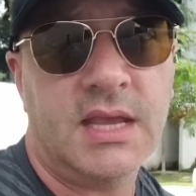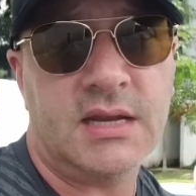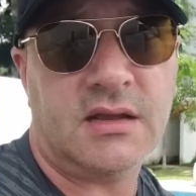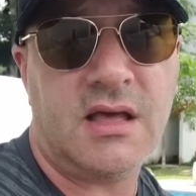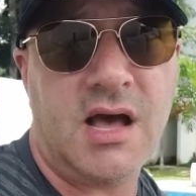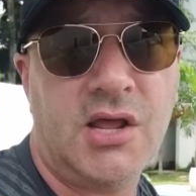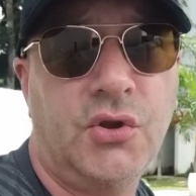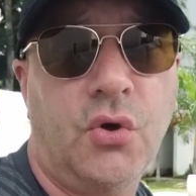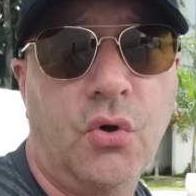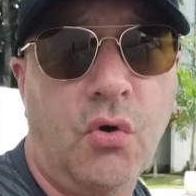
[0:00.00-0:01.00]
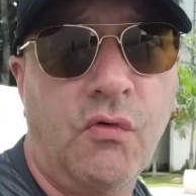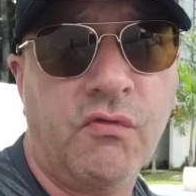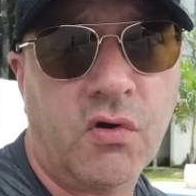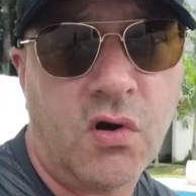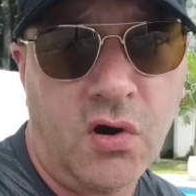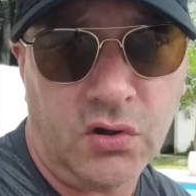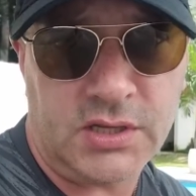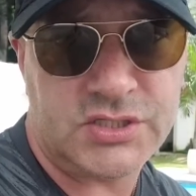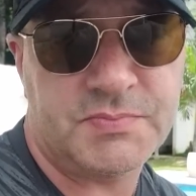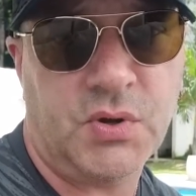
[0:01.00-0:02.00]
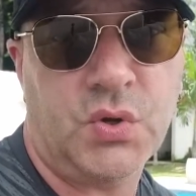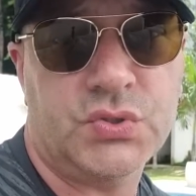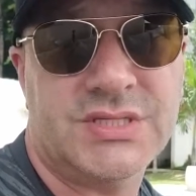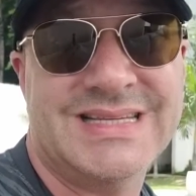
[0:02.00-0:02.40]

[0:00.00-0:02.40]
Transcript: And a condo overall, I suppose,